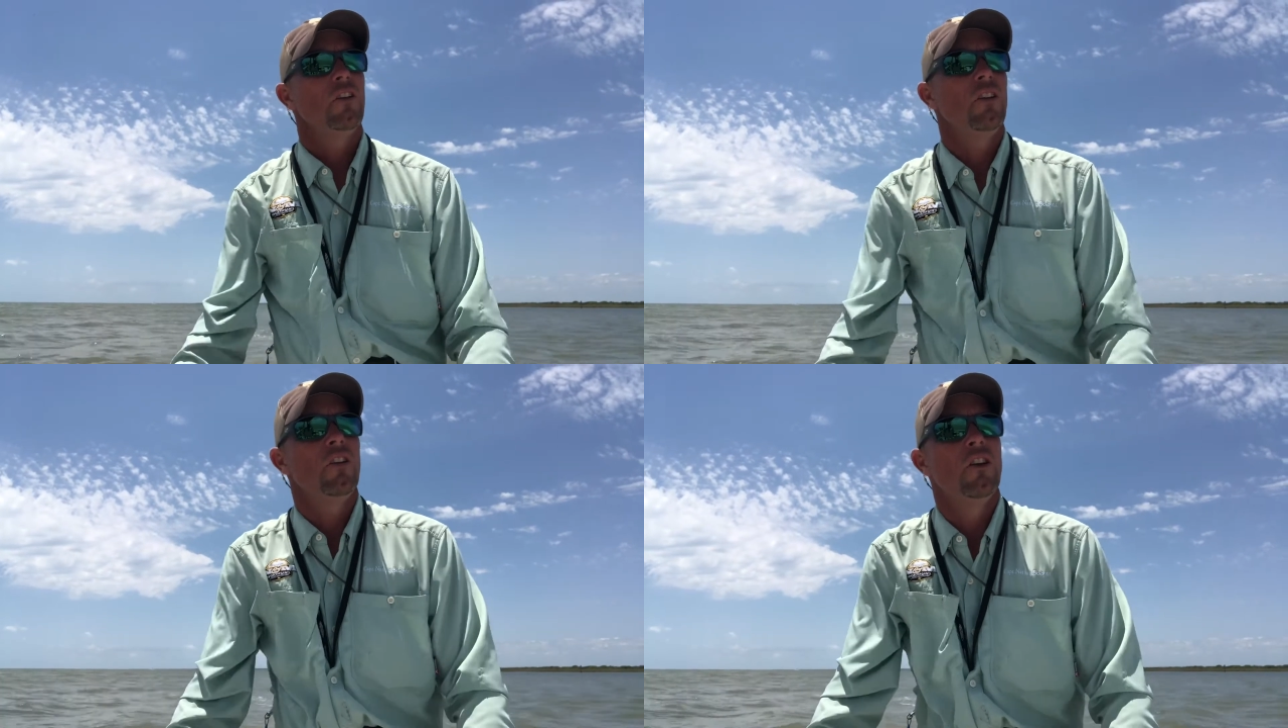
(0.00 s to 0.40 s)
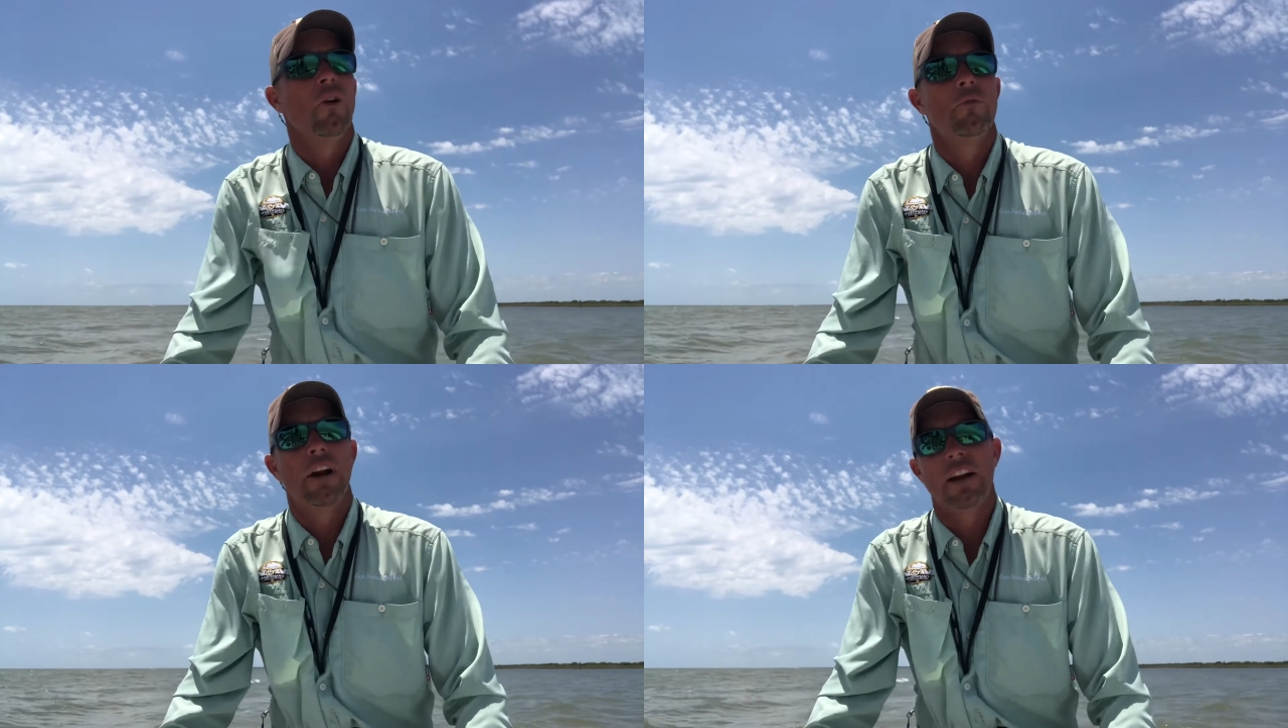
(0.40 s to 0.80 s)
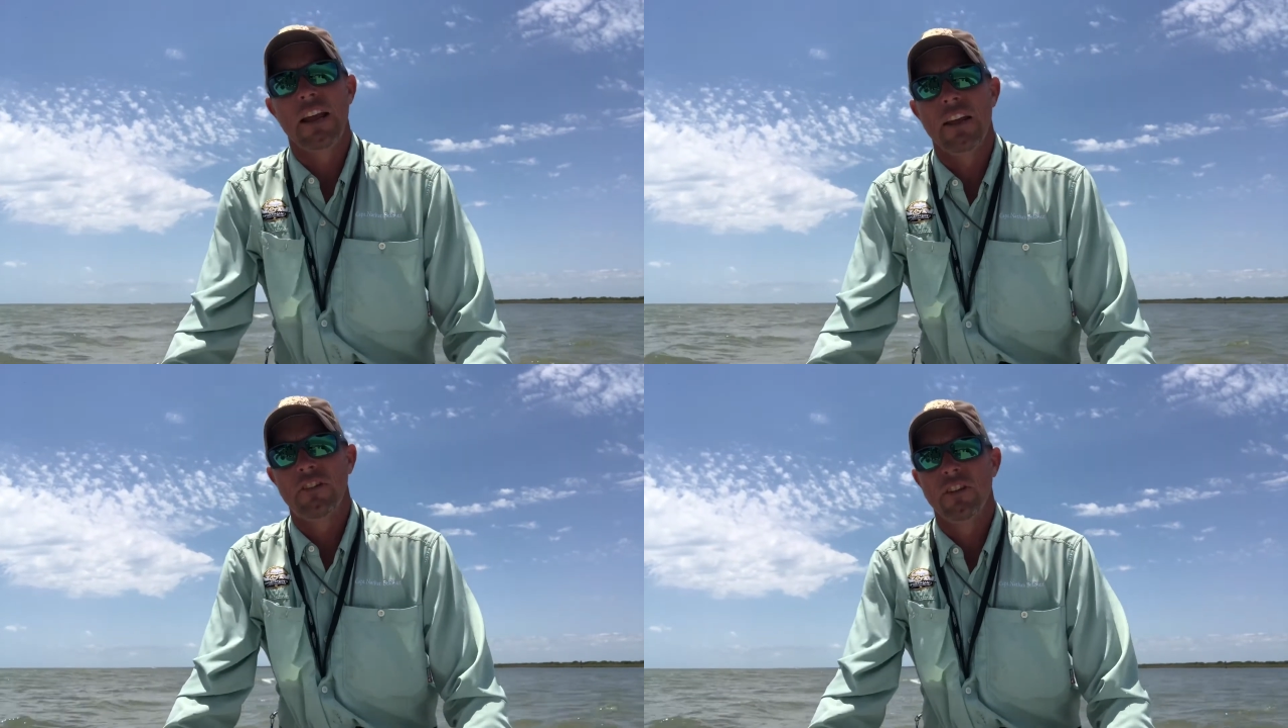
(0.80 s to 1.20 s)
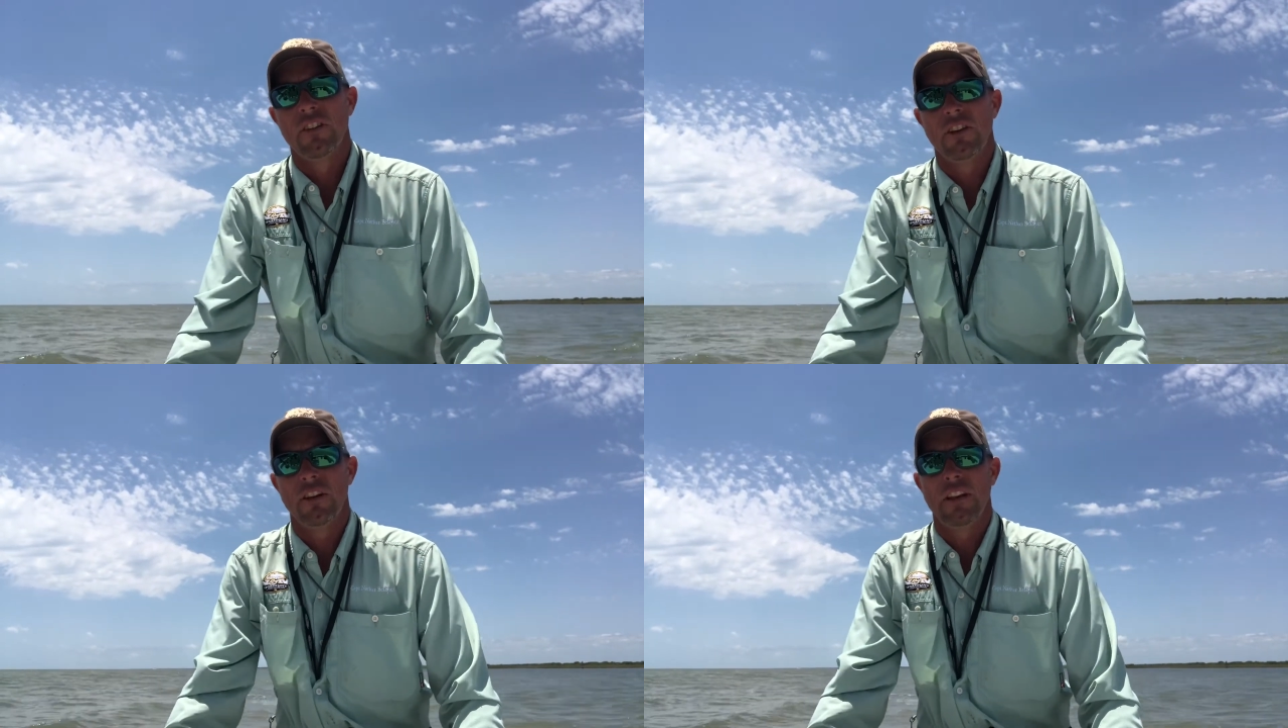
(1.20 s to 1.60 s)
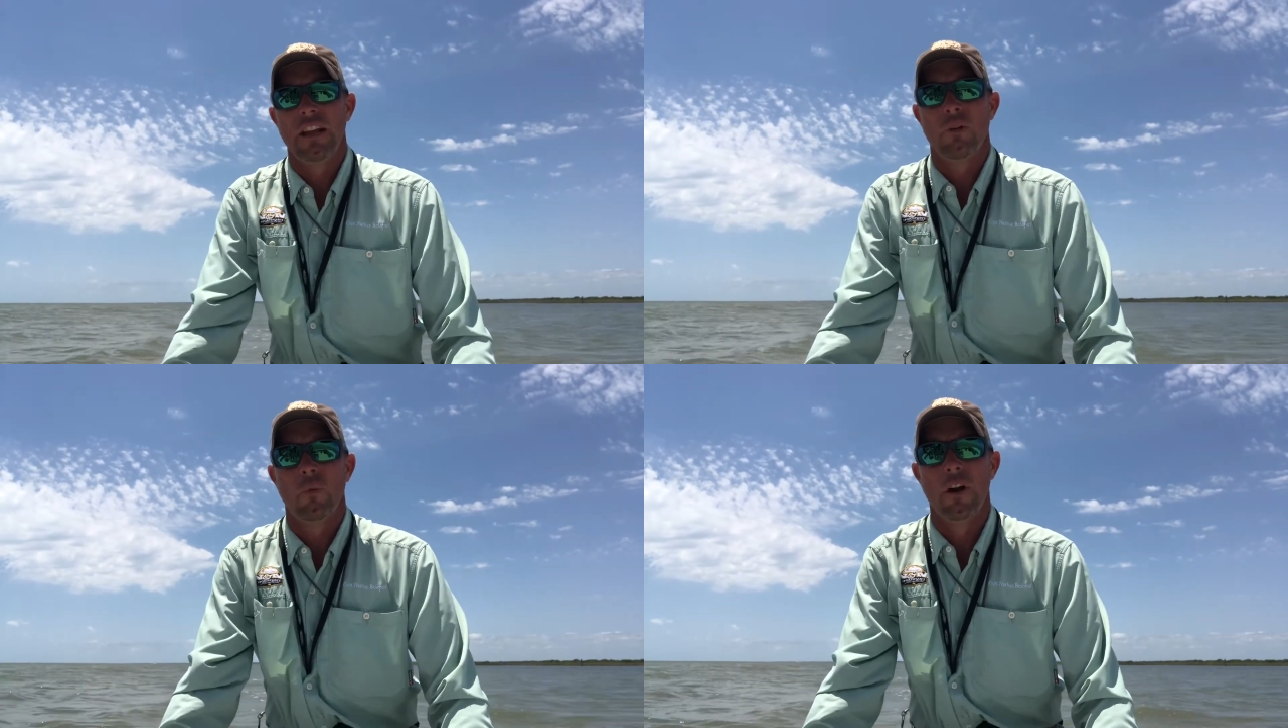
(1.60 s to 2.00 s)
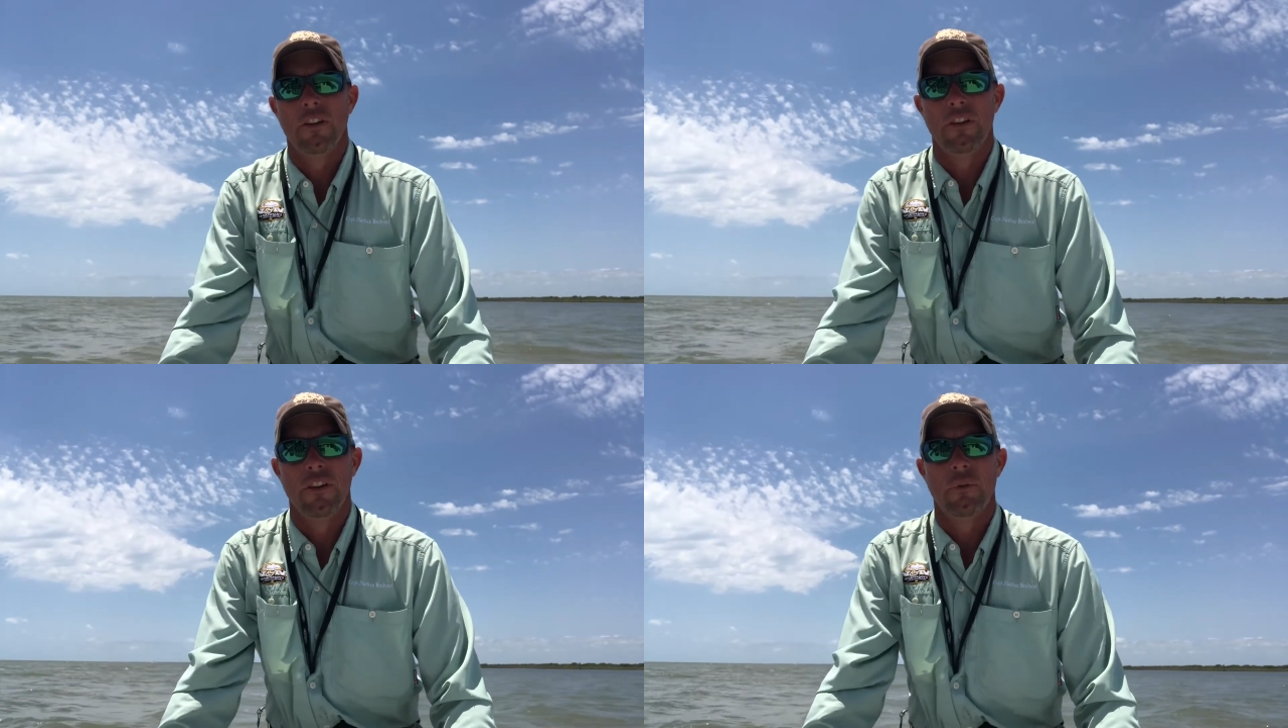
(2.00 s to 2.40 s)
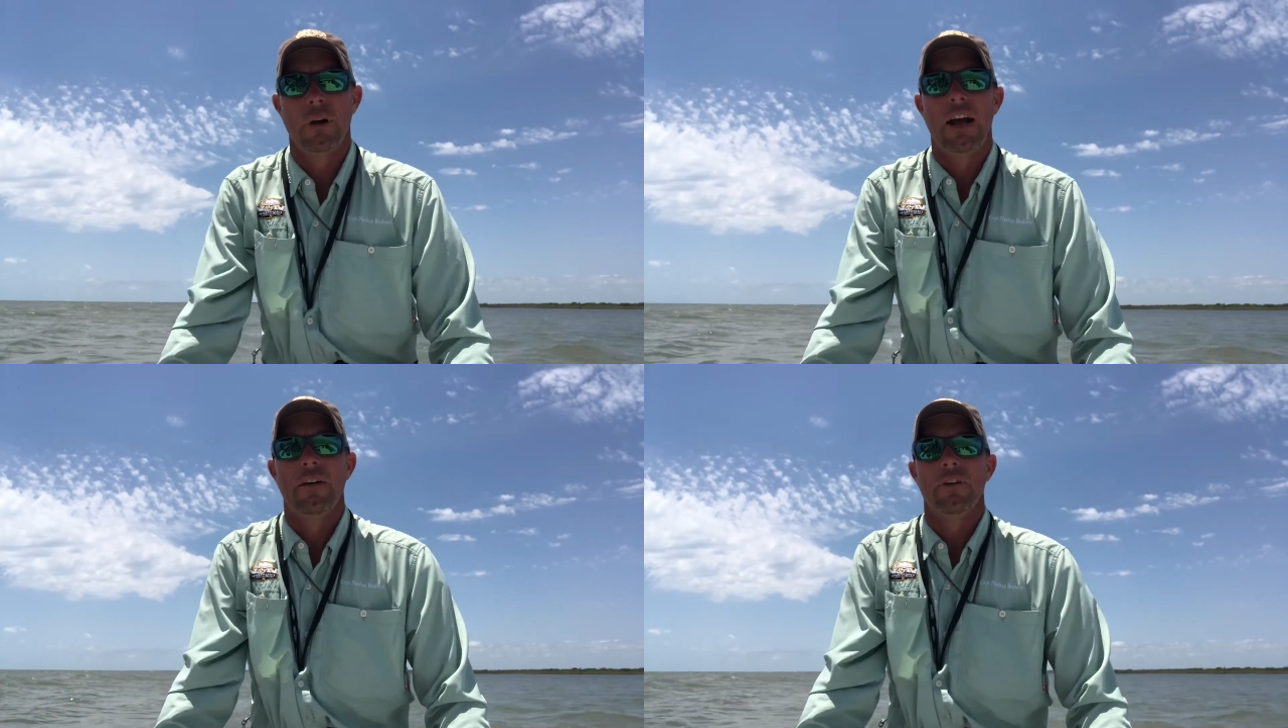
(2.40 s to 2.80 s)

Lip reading: variations in weather that we're having,